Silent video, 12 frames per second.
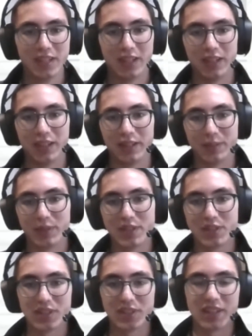
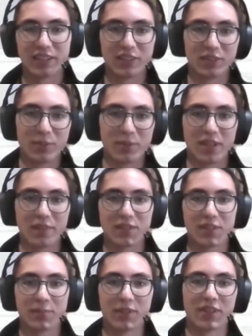Malicious actors almost have a
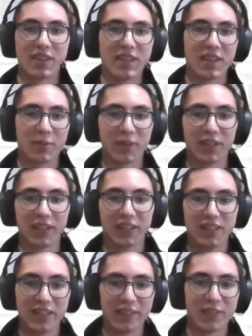similar thing where
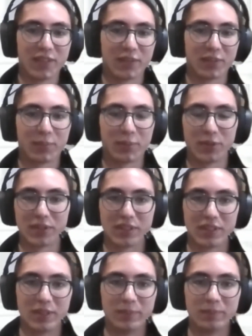if you can report to
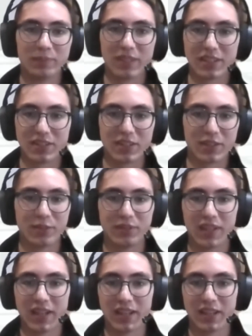them like a
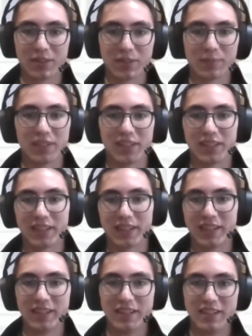0-day or something like
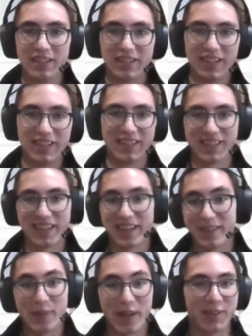that, they
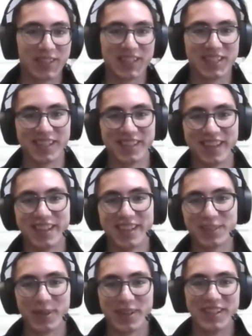have bounties on that
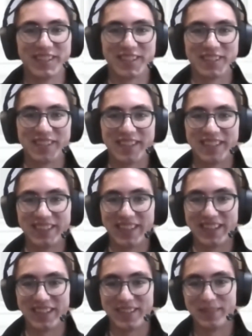as well so that
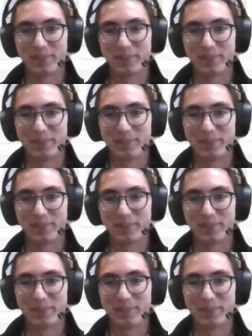they can